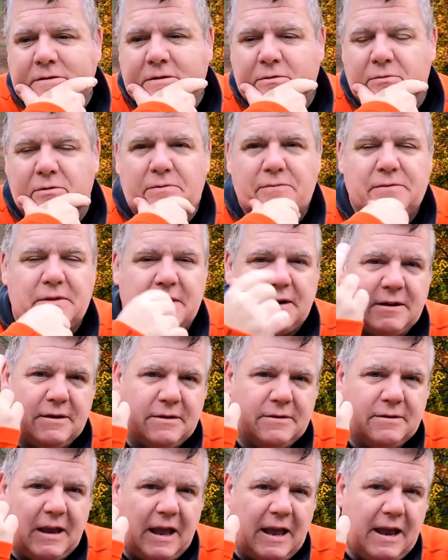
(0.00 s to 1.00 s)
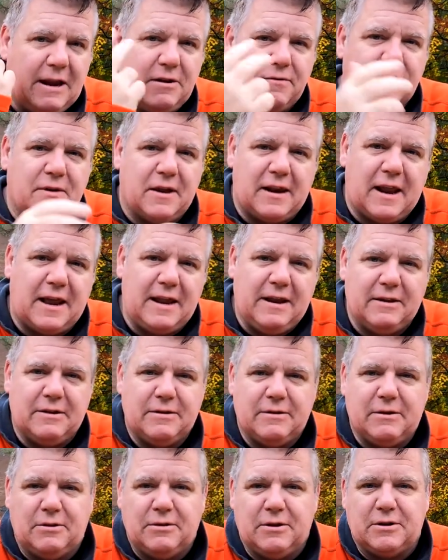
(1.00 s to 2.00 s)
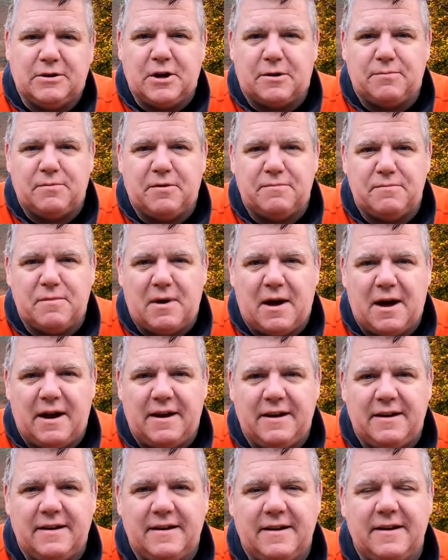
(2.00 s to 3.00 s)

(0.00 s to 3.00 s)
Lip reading: with the aid of a light on the top of my